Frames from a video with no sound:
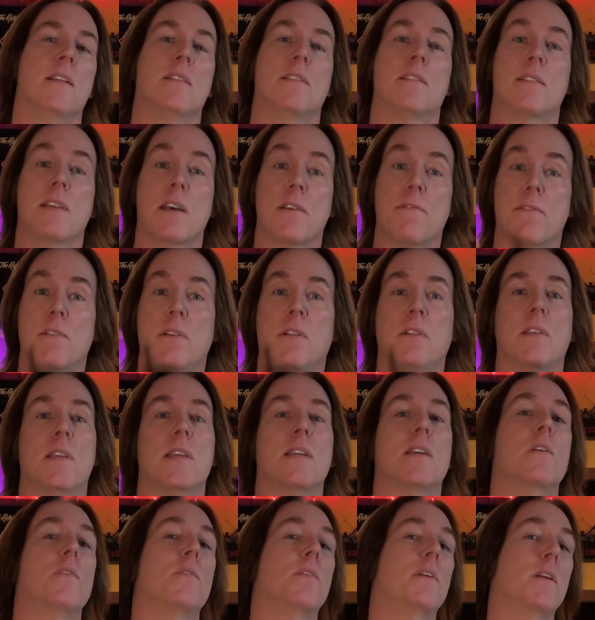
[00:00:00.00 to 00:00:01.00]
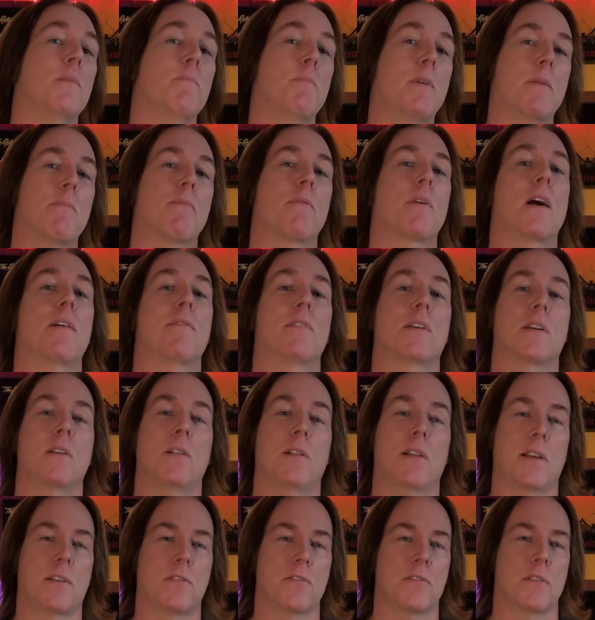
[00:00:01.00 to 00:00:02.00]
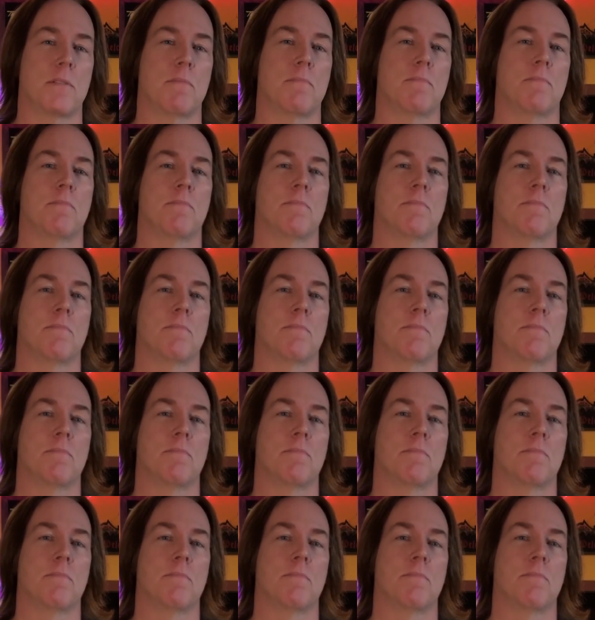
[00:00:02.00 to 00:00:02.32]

Definitely going in my private collection.